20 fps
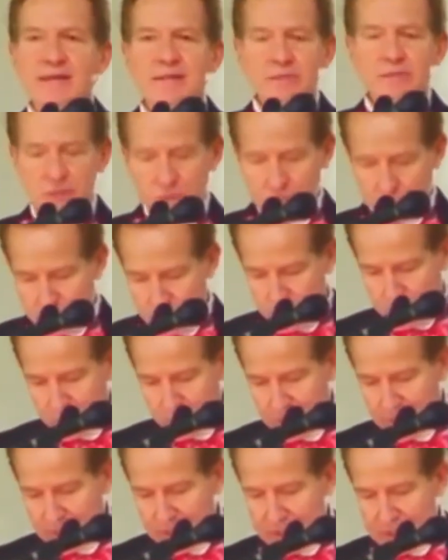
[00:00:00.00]
to
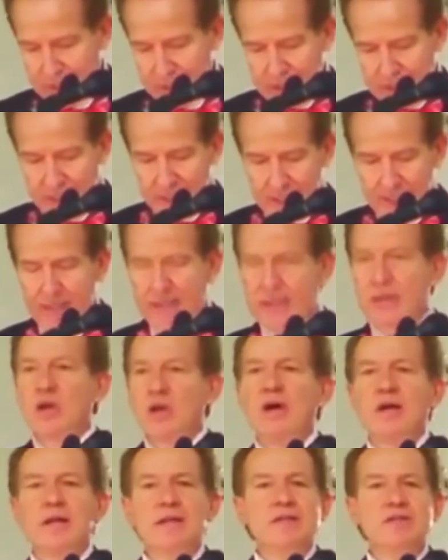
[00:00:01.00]

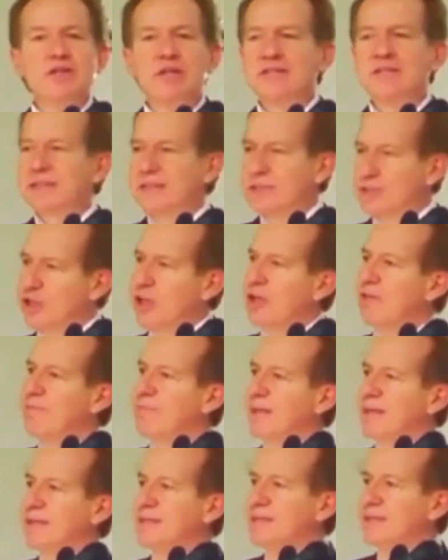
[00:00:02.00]
acknowledge his
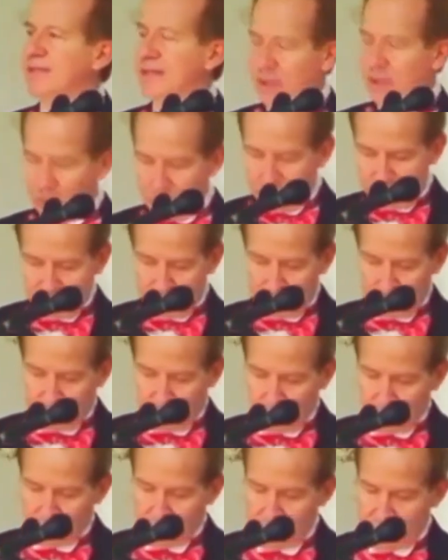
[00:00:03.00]
achievements and
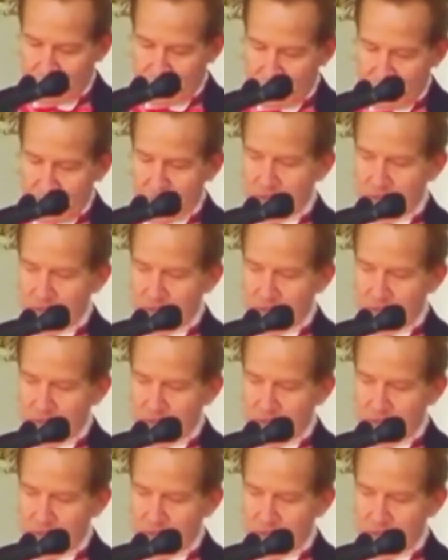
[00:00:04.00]
also to